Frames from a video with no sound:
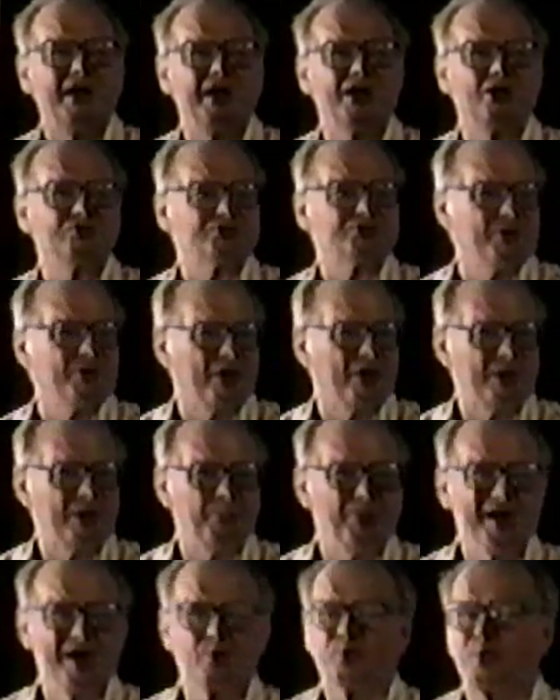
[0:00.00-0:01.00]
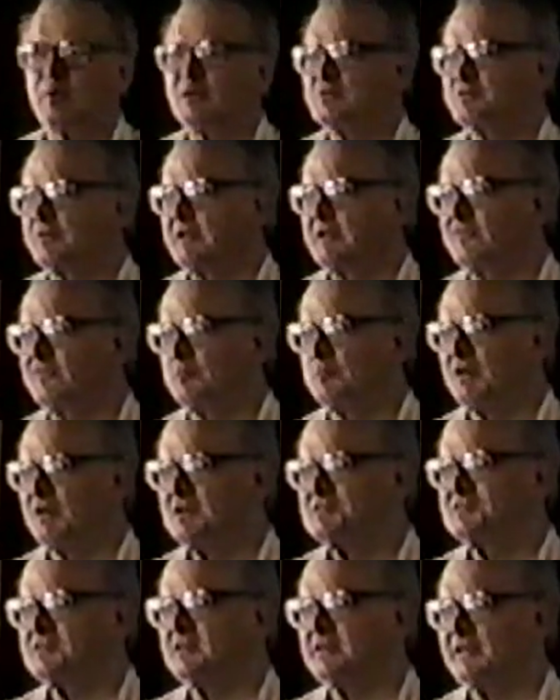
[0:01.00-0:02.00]
and also Harry Brown when he's running for
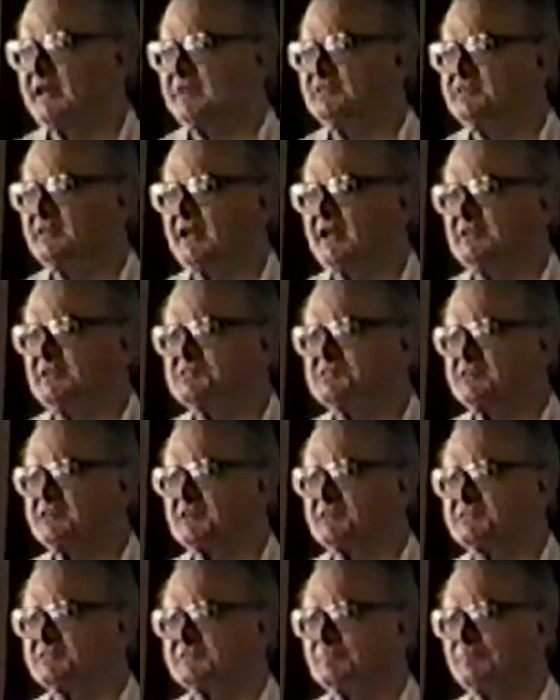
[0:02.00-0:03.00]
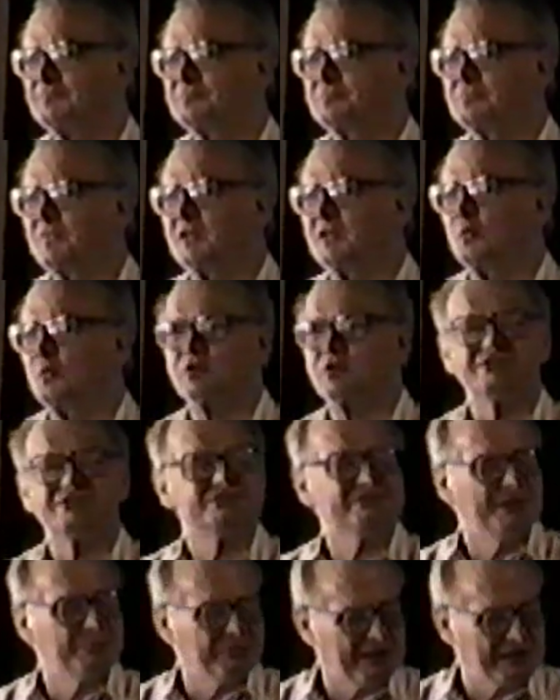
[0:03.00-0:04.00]
president in 1996, which
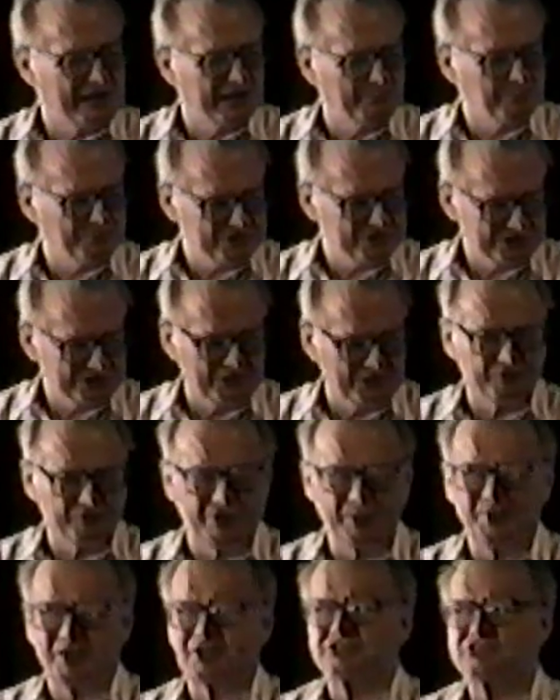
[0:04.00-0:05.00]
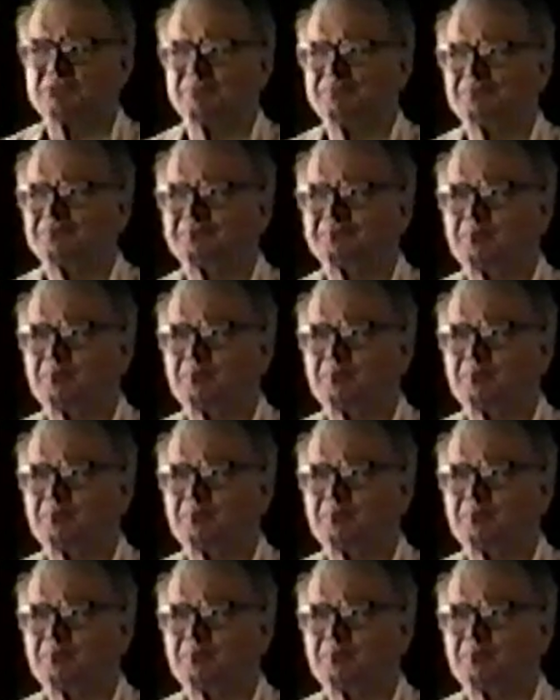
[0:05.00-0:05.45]
is something I appreciate very much.